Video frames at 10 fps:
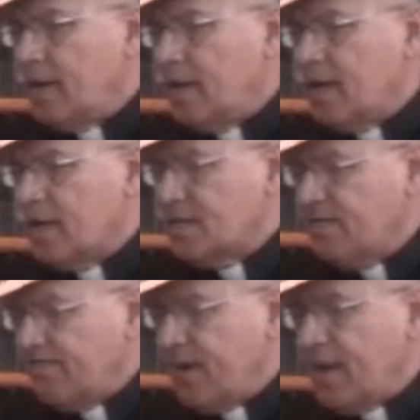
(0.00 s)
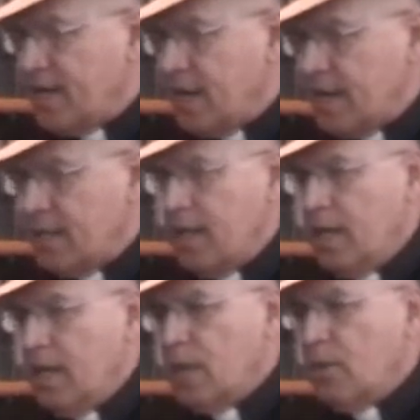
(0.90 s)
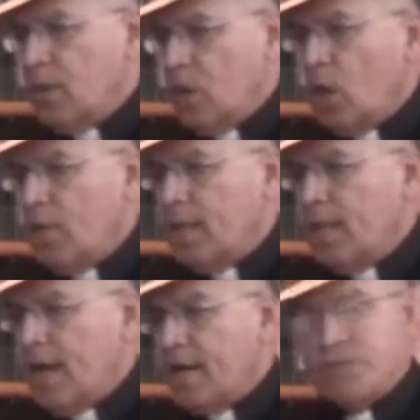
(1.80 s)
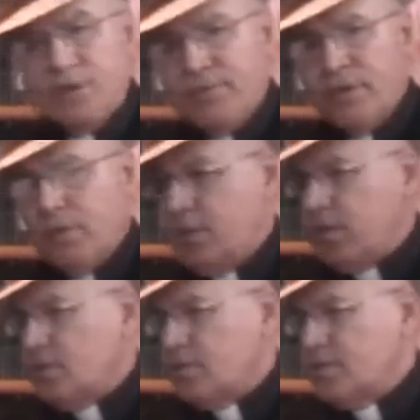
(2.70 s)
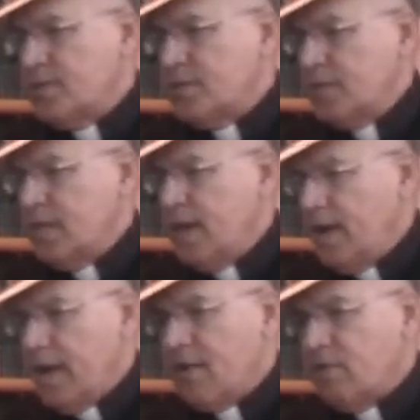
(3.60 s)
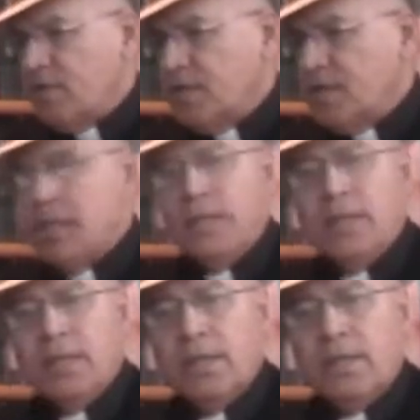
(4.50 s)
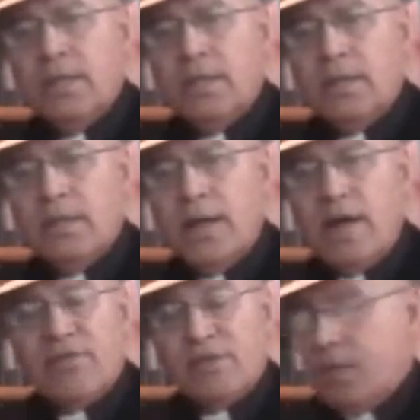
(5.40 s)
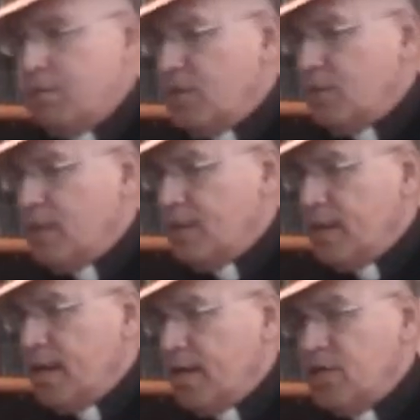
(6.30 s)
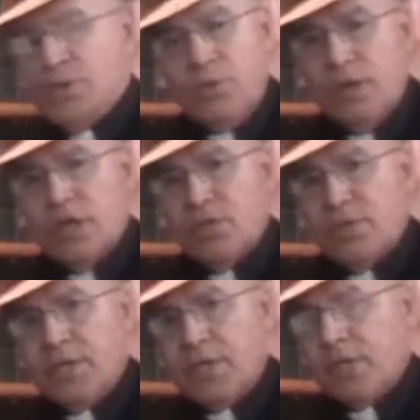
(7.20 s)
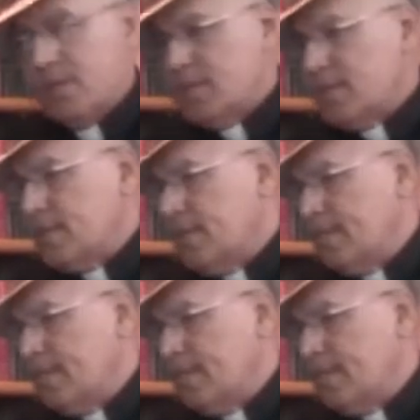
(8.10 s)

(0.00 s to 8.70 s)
that is finite and will only last a few years, averaging between 80 to 100 years.